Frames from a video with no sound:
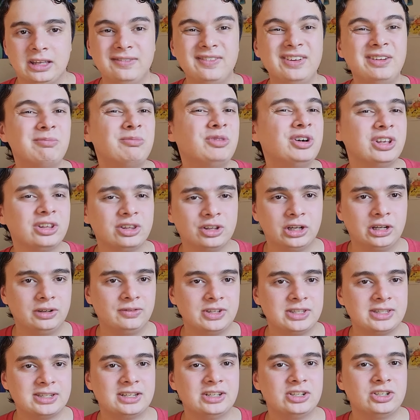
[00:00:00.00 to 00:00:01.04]
Even with all of
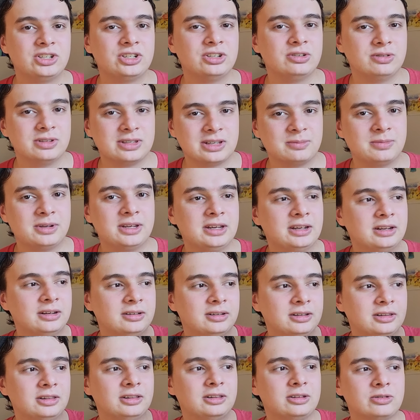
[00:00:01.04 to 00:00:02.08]
its issues, I
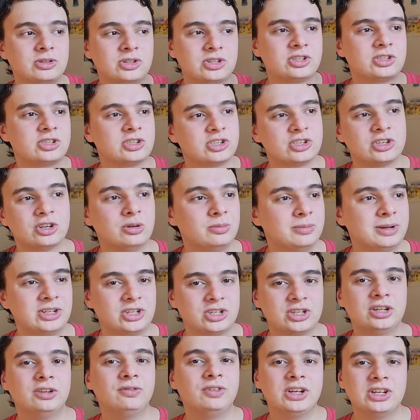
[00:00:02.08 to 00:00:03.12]
mean, there's just so much
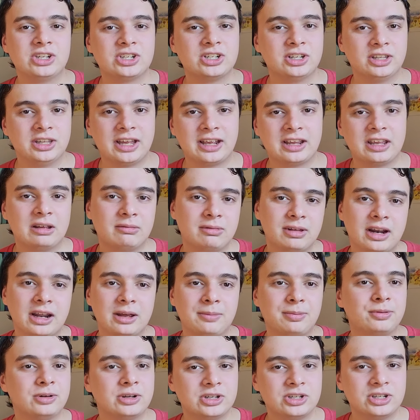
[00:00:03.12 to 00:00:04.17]
innovation in that game that I
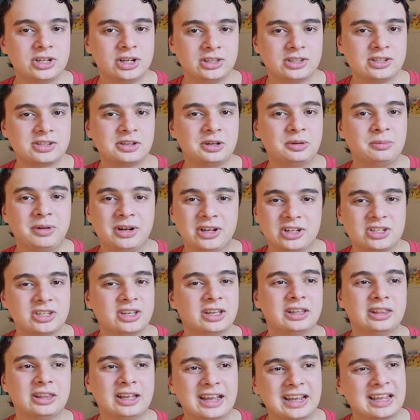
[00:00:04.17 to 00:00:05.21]
appreciate so much
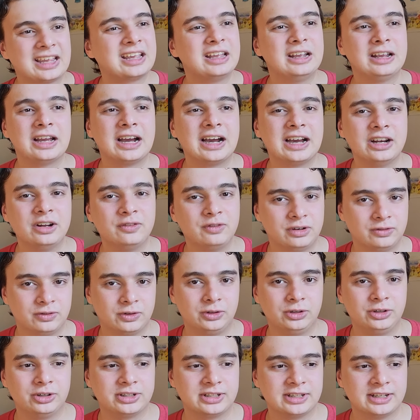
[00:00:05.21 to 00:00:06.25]
that I can kind of
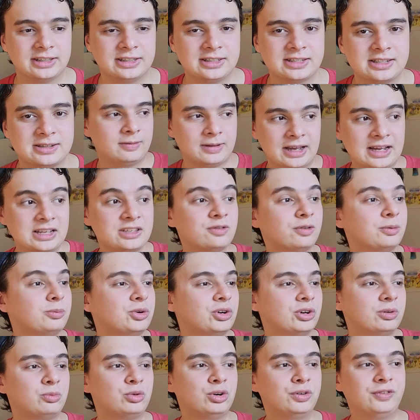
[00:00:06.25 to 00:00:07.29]
overlook it. As for
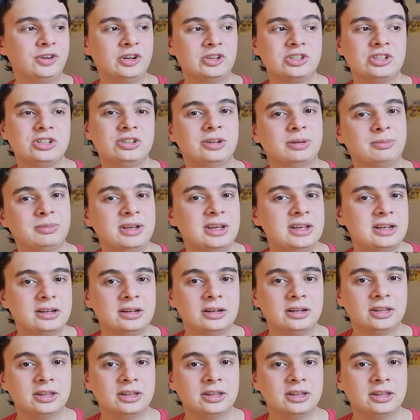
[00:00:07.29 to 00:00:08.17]
Modern Warfare 2, I mean,